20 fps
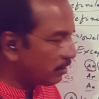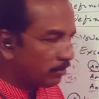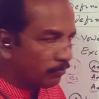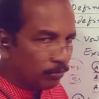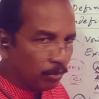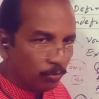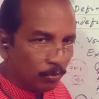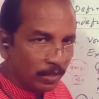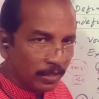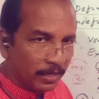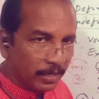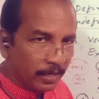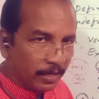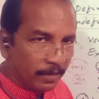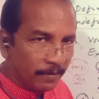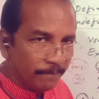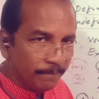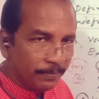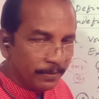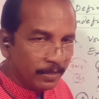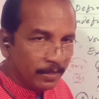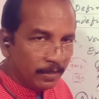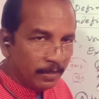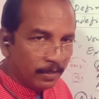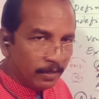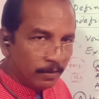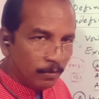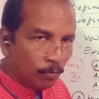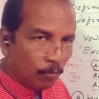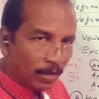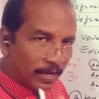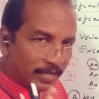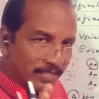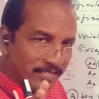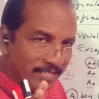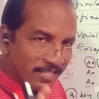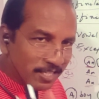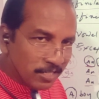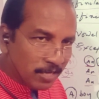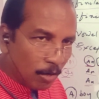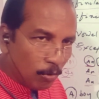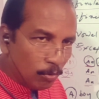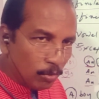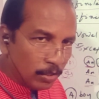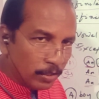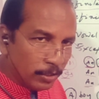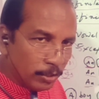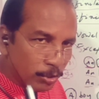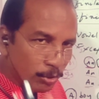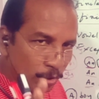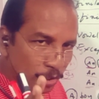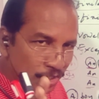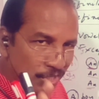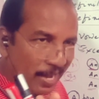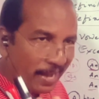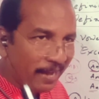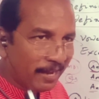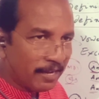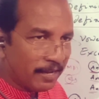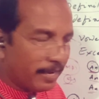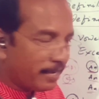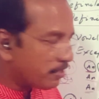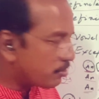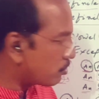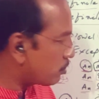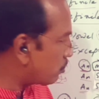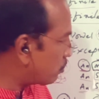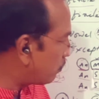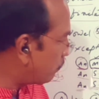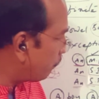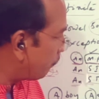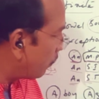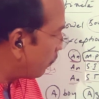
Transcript: with the vowel here. What is its sound? You should check. Yes,